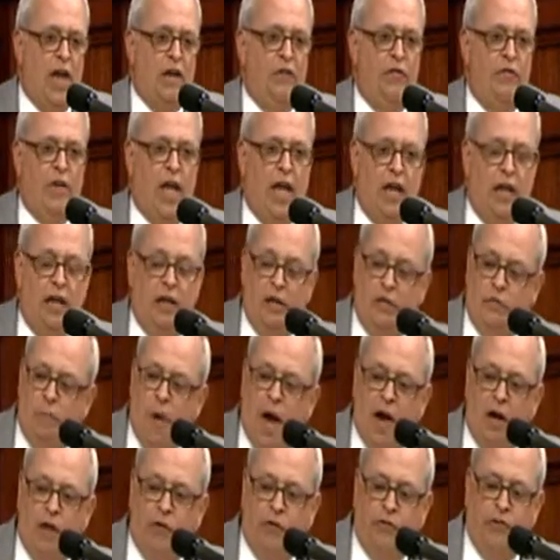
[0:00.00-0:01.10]
I said, and it's
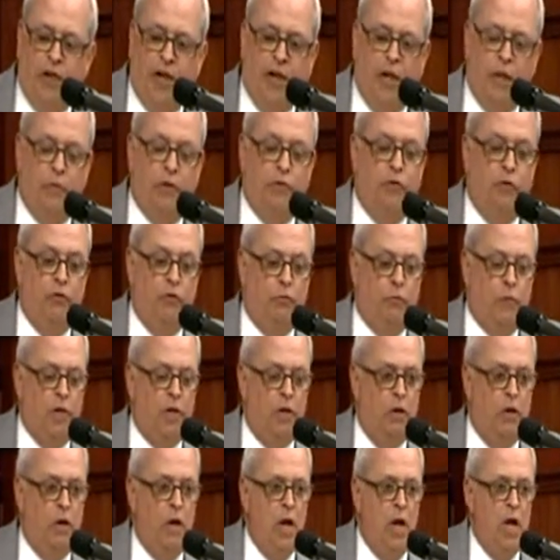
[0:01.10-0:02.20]
my understanding, Mr.
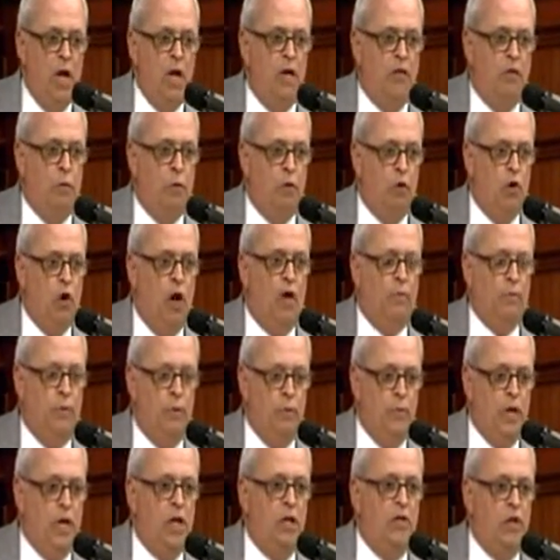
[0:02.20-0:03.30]
Speaker, that we're not
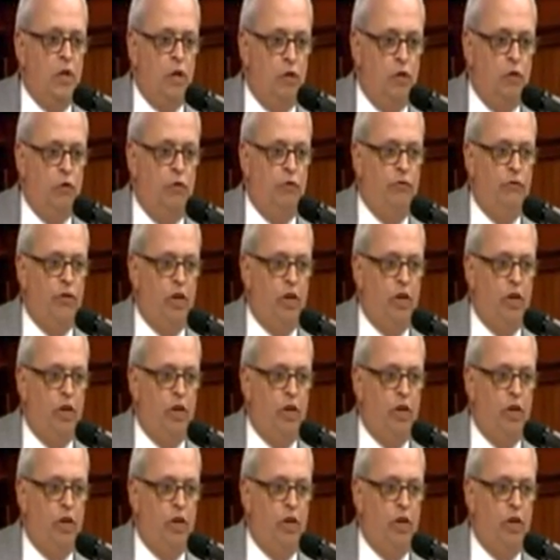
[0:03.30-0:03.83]
permitted to use